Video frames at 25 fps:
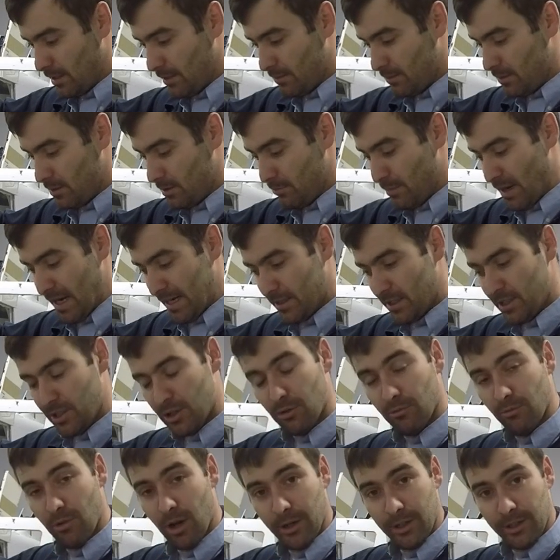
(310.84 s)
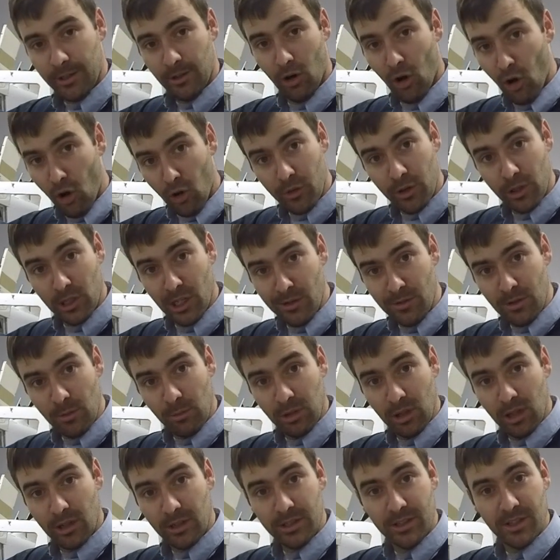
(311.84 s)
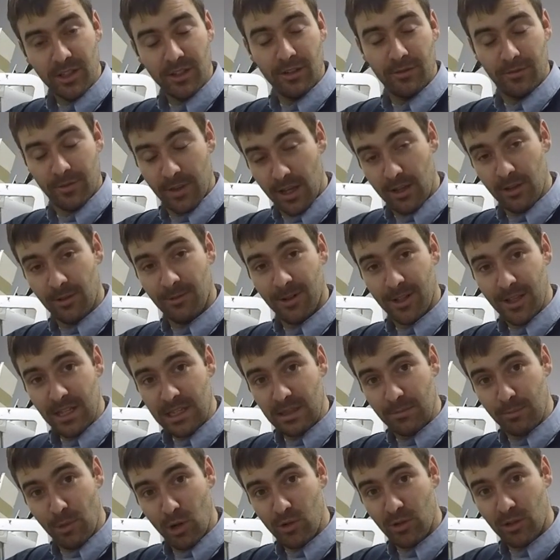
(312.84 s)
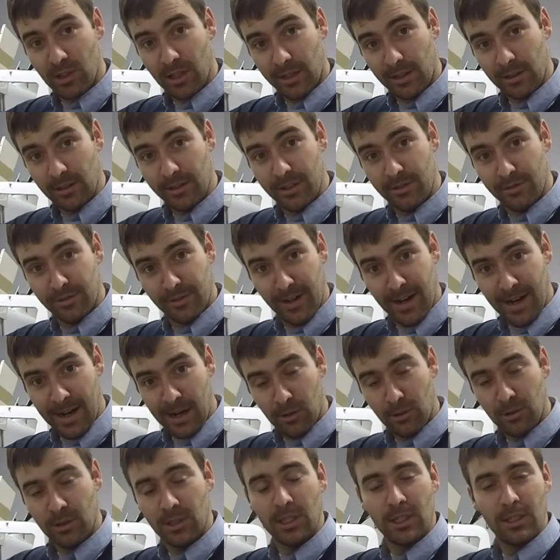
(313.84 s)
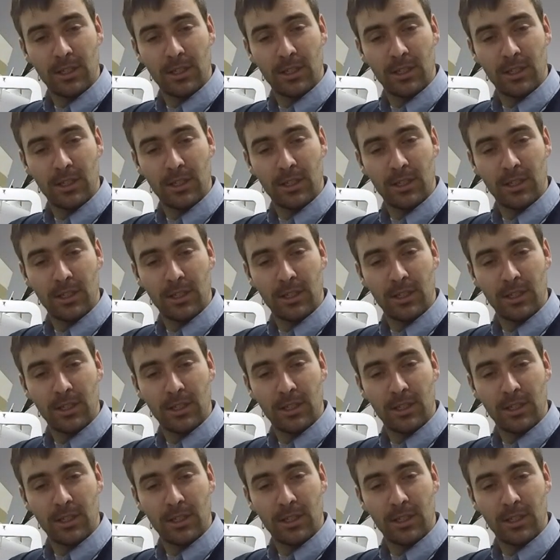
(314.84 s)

the magneto running all the lower plugs, and if they're the ones most likely to foul,